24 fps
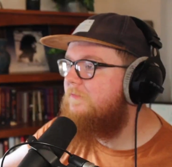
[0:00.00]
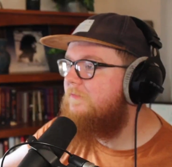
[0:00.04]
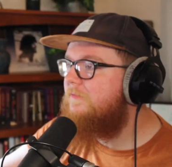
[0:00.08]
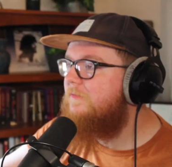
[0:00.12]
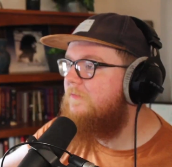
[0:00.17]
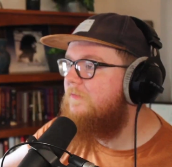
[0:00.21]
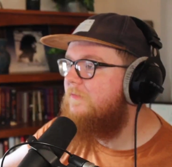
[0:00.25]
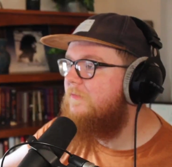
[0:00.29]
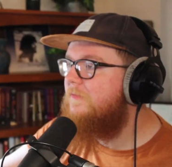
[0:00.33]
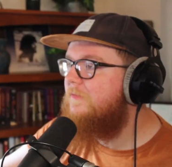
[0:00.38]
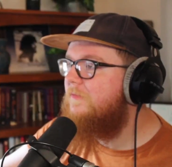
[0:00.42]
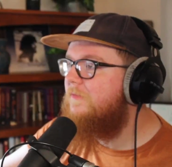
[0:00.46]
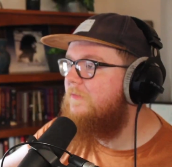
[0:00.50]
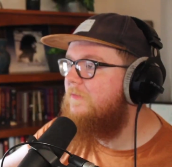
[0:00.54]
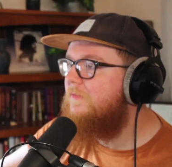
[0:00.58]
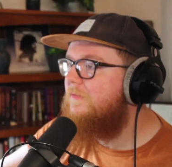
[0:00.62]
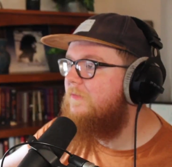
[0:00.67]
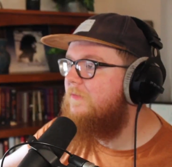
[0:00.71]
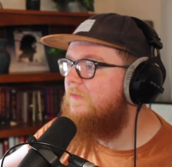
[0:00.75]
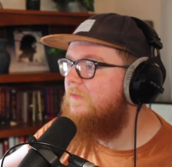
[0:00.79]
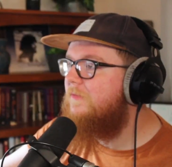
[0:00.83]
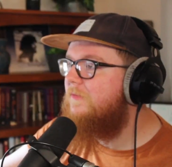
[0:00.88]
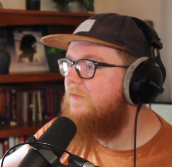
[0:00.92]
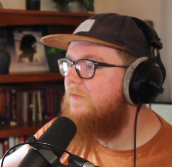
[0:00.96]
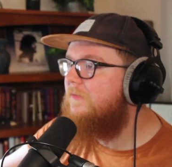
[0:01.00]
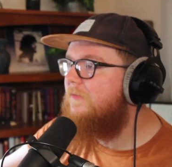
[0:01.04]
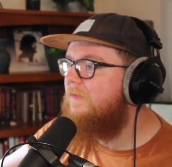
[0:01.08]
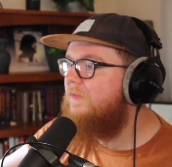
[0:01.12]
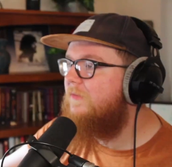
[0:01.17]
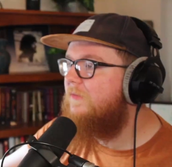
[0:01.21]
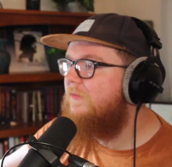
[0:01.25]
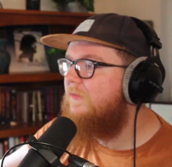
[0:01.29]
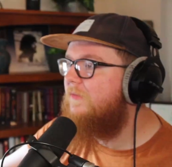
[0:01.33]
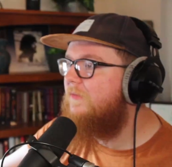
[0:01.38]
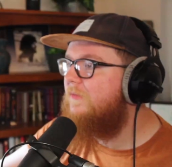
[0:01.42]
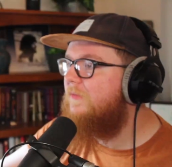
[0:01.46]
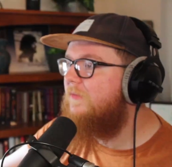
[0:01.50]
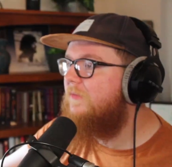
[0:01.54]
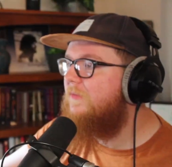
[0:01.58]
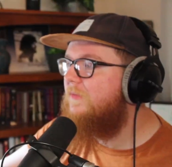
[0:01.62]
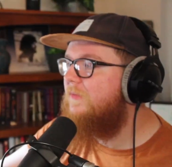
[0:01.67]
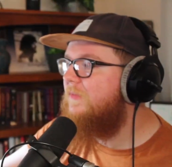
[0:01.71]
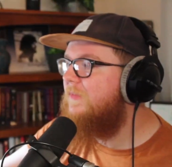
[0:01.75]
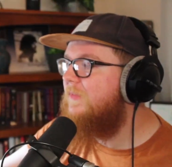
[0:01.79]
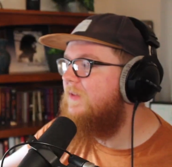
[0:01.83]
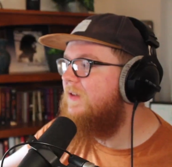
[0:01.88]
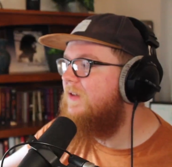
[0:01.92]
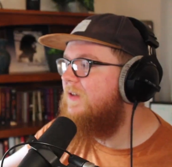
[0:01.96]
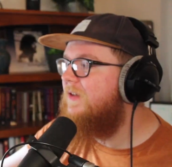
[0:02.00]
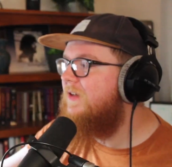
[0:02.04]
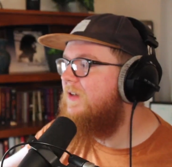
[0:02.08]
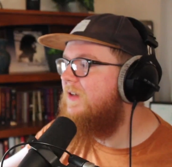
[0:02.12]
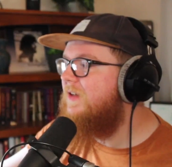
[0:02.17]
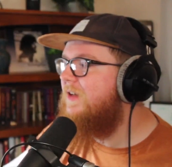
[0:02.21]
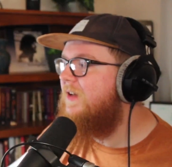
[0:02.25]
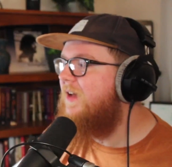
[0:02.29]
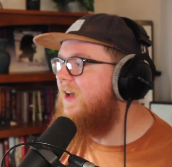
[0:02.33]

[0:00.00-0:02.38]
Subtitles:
Nobody speaks.